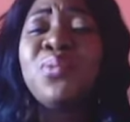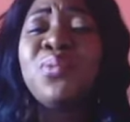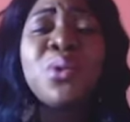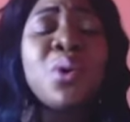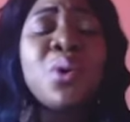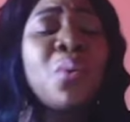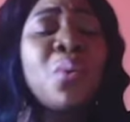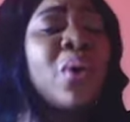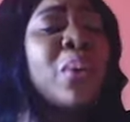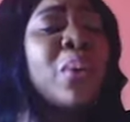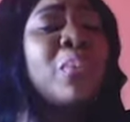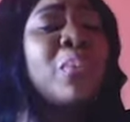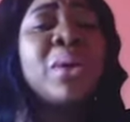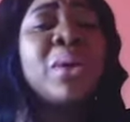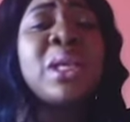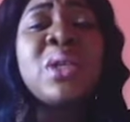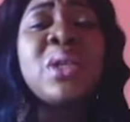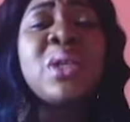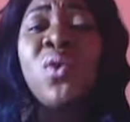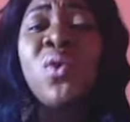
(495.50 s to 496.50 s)
somewhere
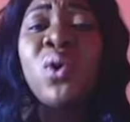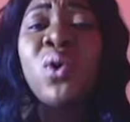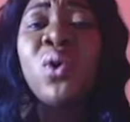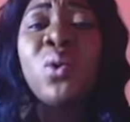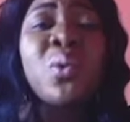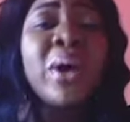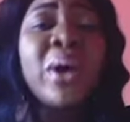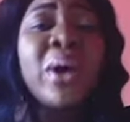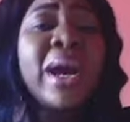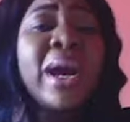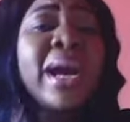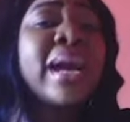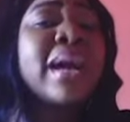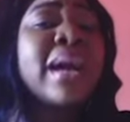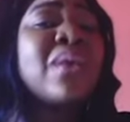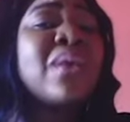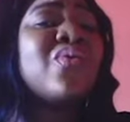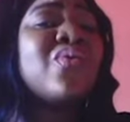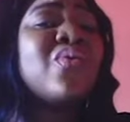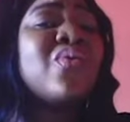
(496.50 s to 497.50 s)
peaceful where I
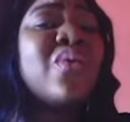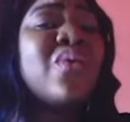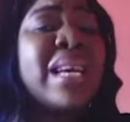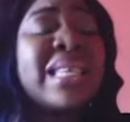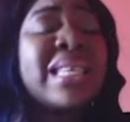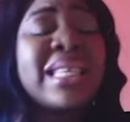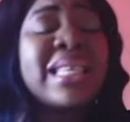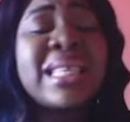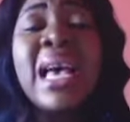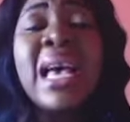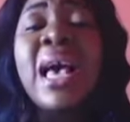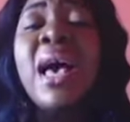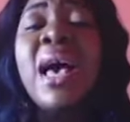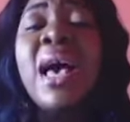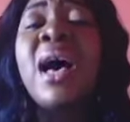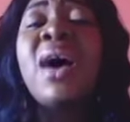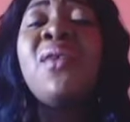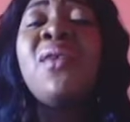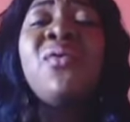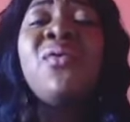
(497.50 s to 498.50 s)
can rest,
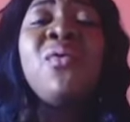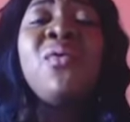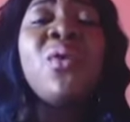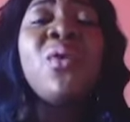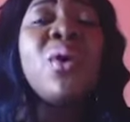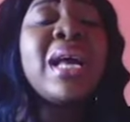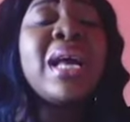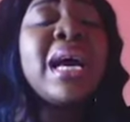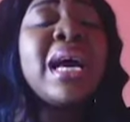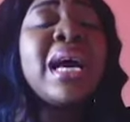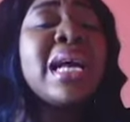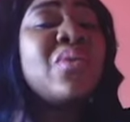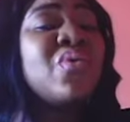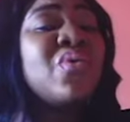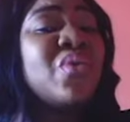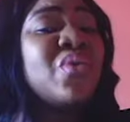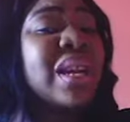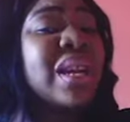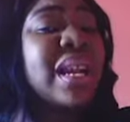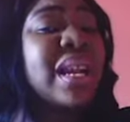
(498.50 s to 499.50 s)
afford,
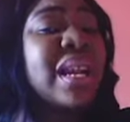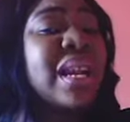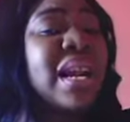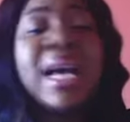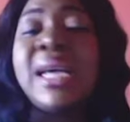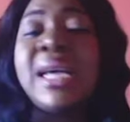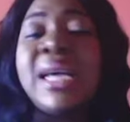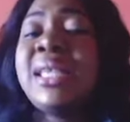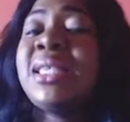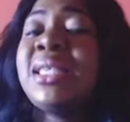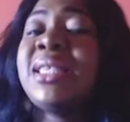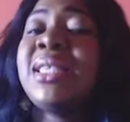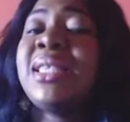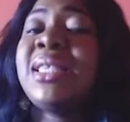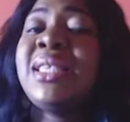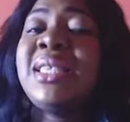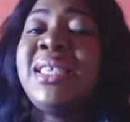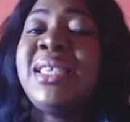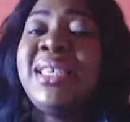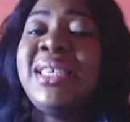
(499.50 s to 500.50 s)
and
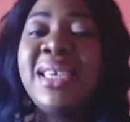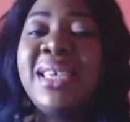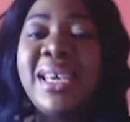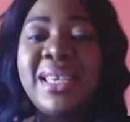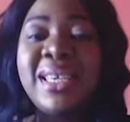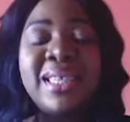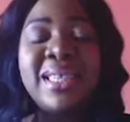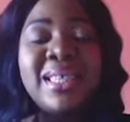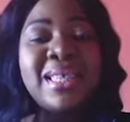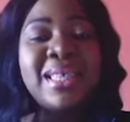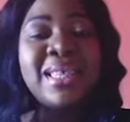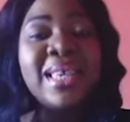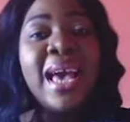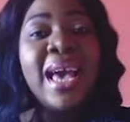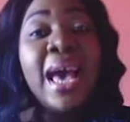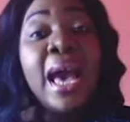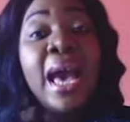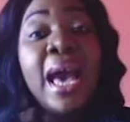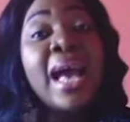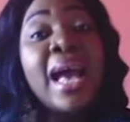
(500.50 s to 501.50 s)
relax. Yes.
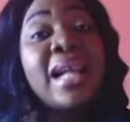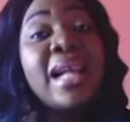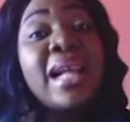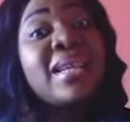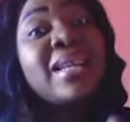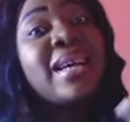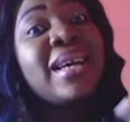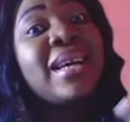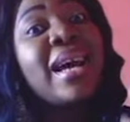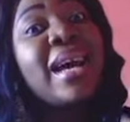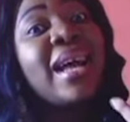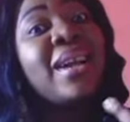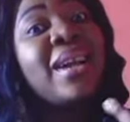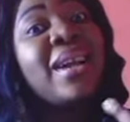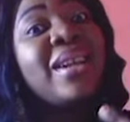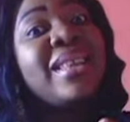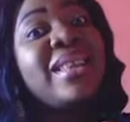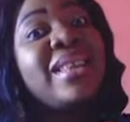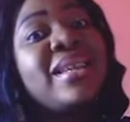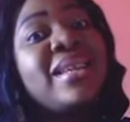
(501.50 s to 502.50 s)
And
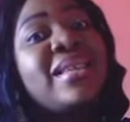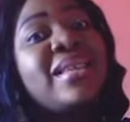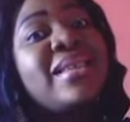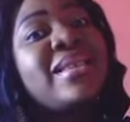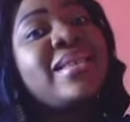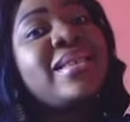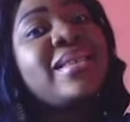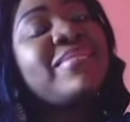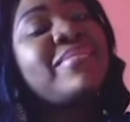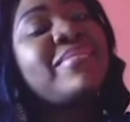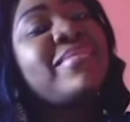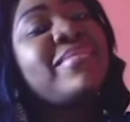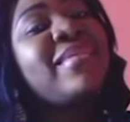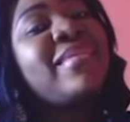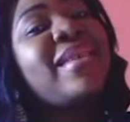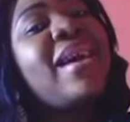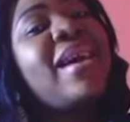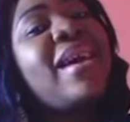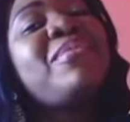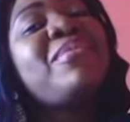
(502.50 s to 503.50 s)
another thing is,
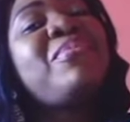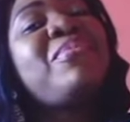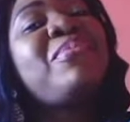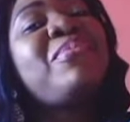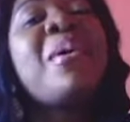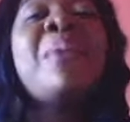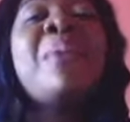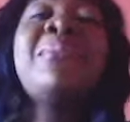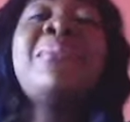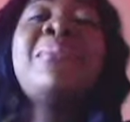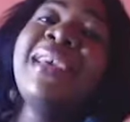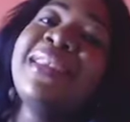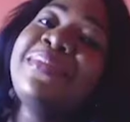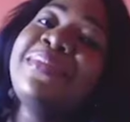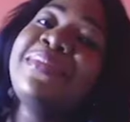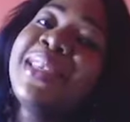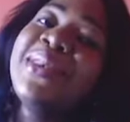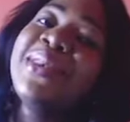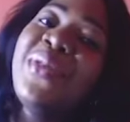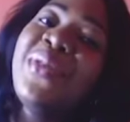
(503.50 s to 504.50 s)
I'll probably get
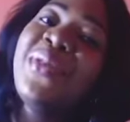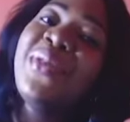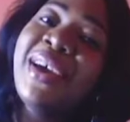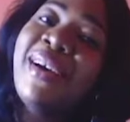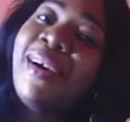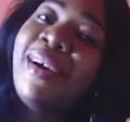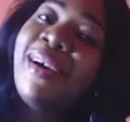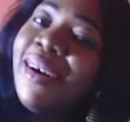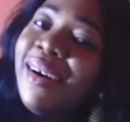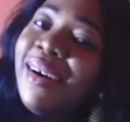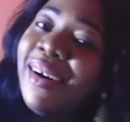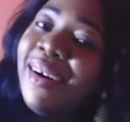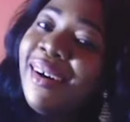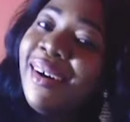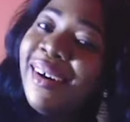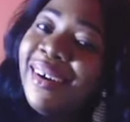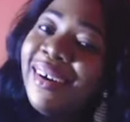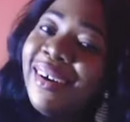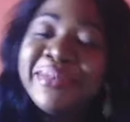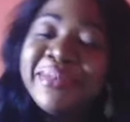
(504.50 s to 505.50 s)
myself a
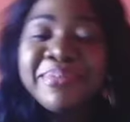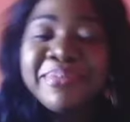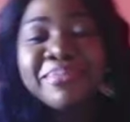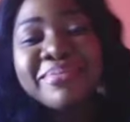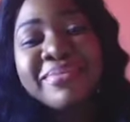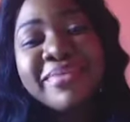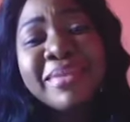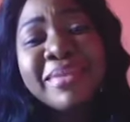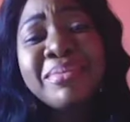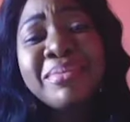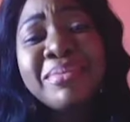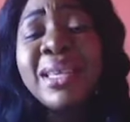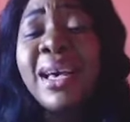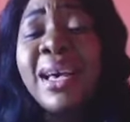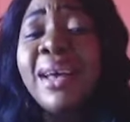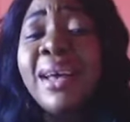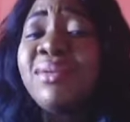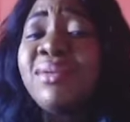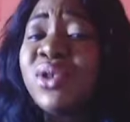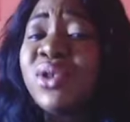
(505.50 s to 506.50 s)
car. I'm
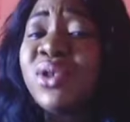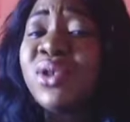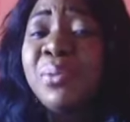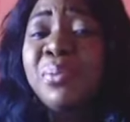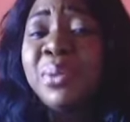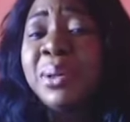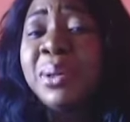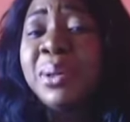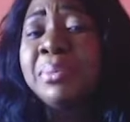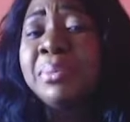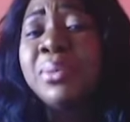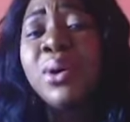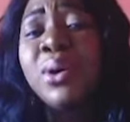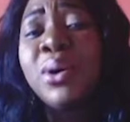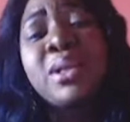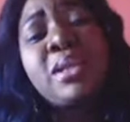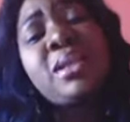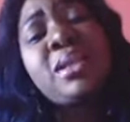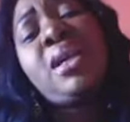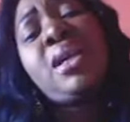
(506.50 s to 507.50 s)
tired of jumping
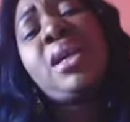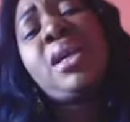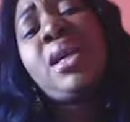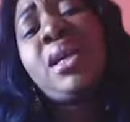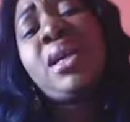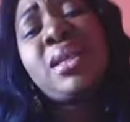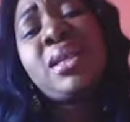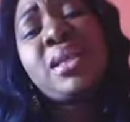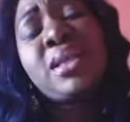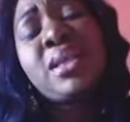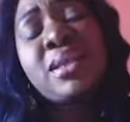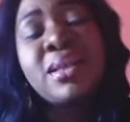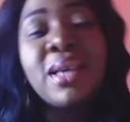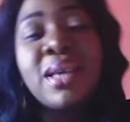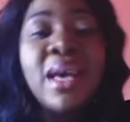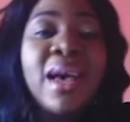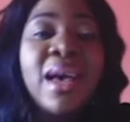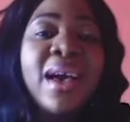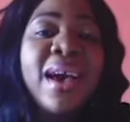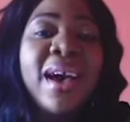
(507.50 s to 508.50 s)
buses.
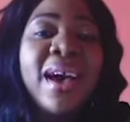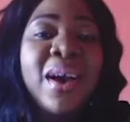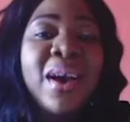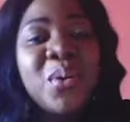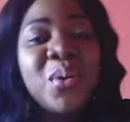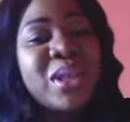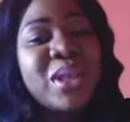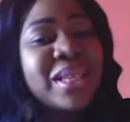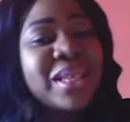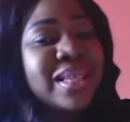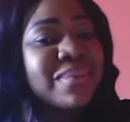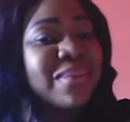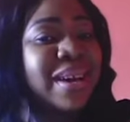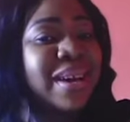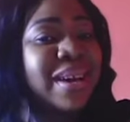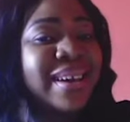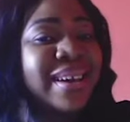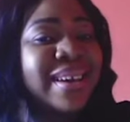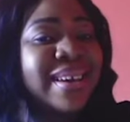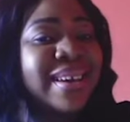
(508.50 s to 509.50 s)
I want
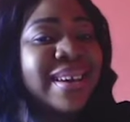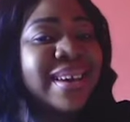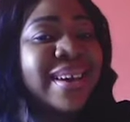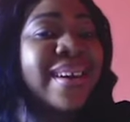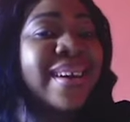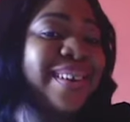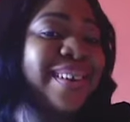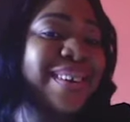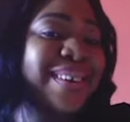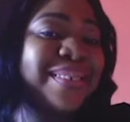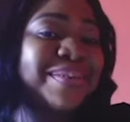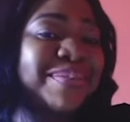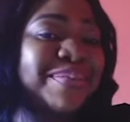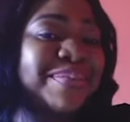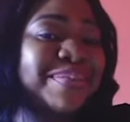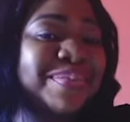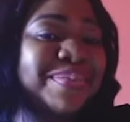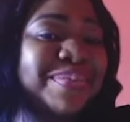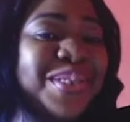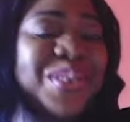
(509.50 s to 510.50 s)
my car.
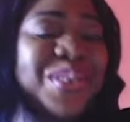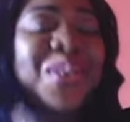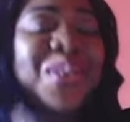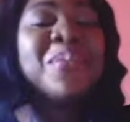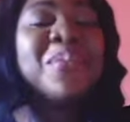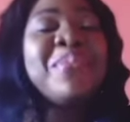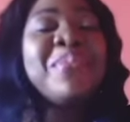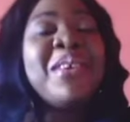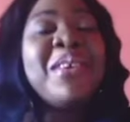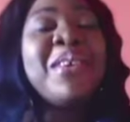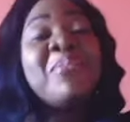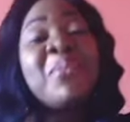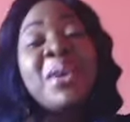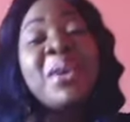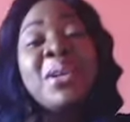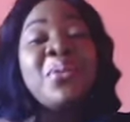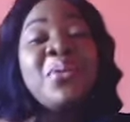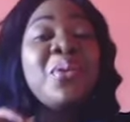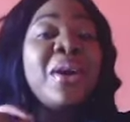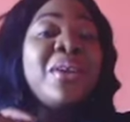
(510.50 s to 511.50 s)
So, if
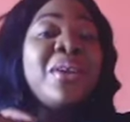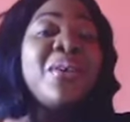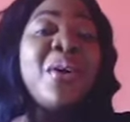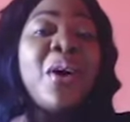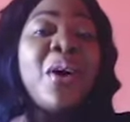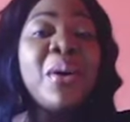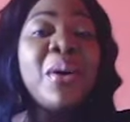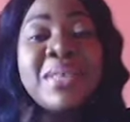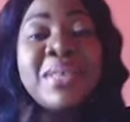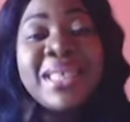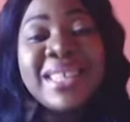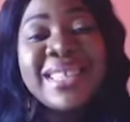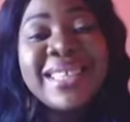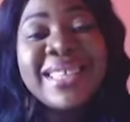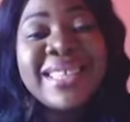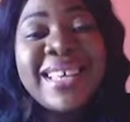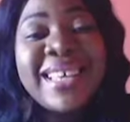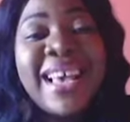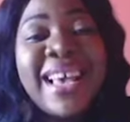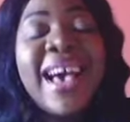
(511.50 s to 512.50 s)
money were no
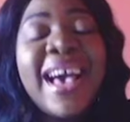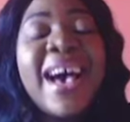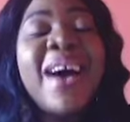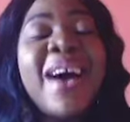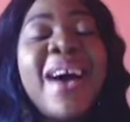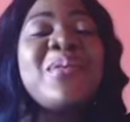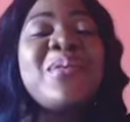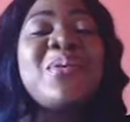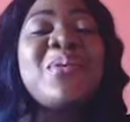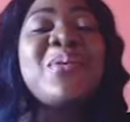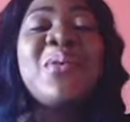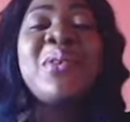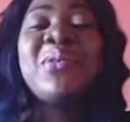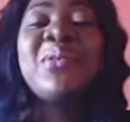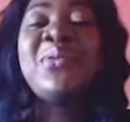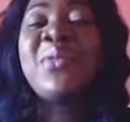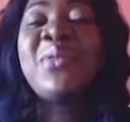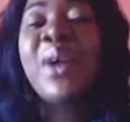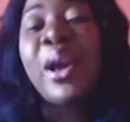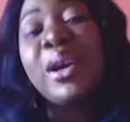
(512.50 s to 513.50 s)
objects, I'd go
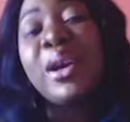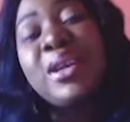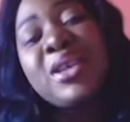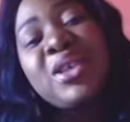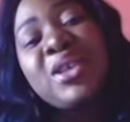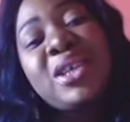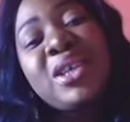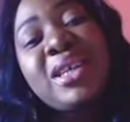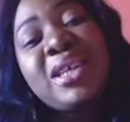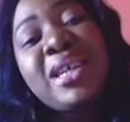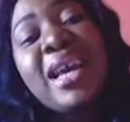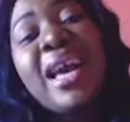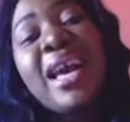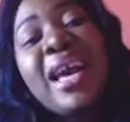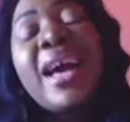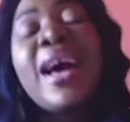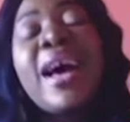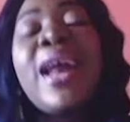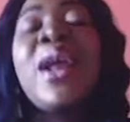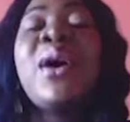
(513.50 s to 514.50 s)
on vacation
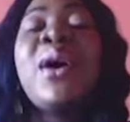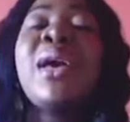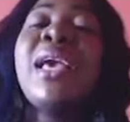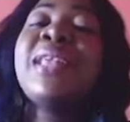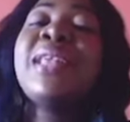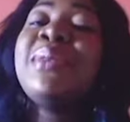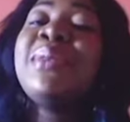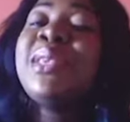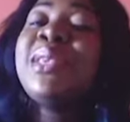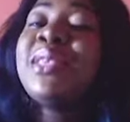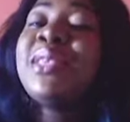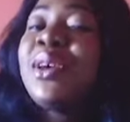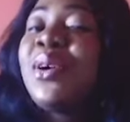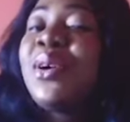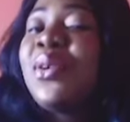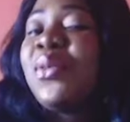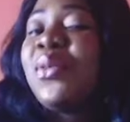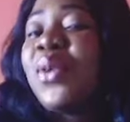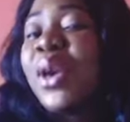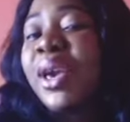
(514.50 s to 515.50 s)
and I'll get
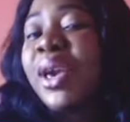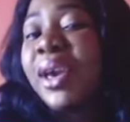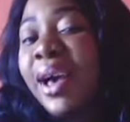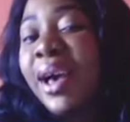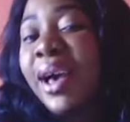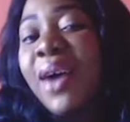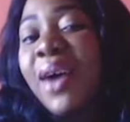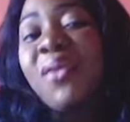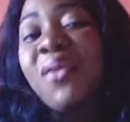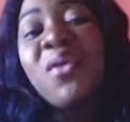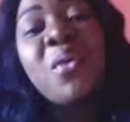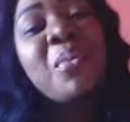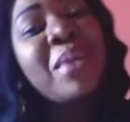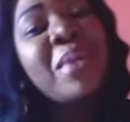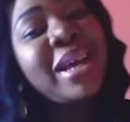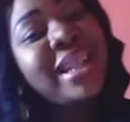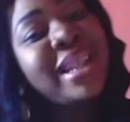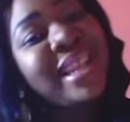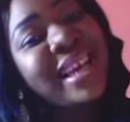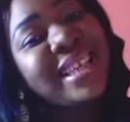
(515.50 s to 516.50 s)
myself a car for
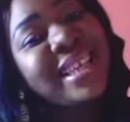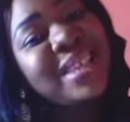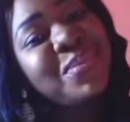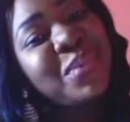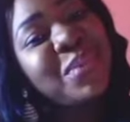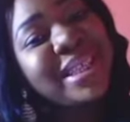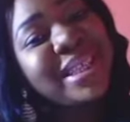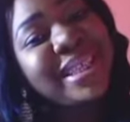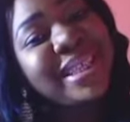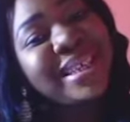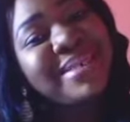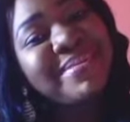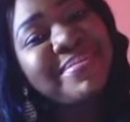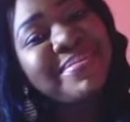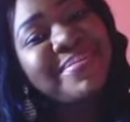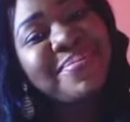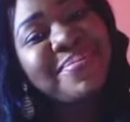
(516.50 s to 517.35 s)
my next birthday.